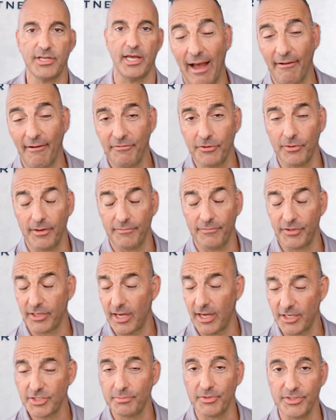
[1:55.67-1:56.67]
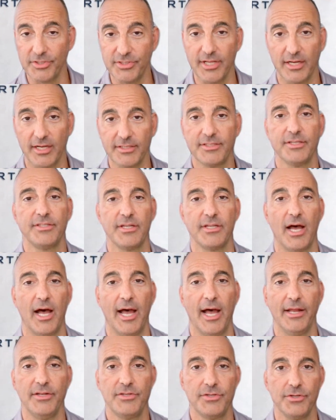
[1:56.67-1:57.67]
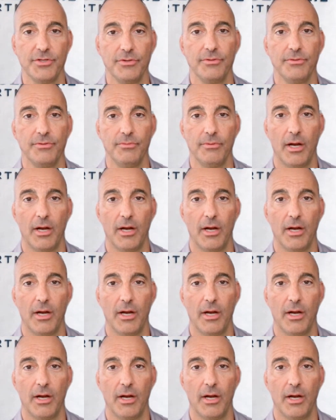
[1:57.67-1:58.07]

After, if the customer does decide to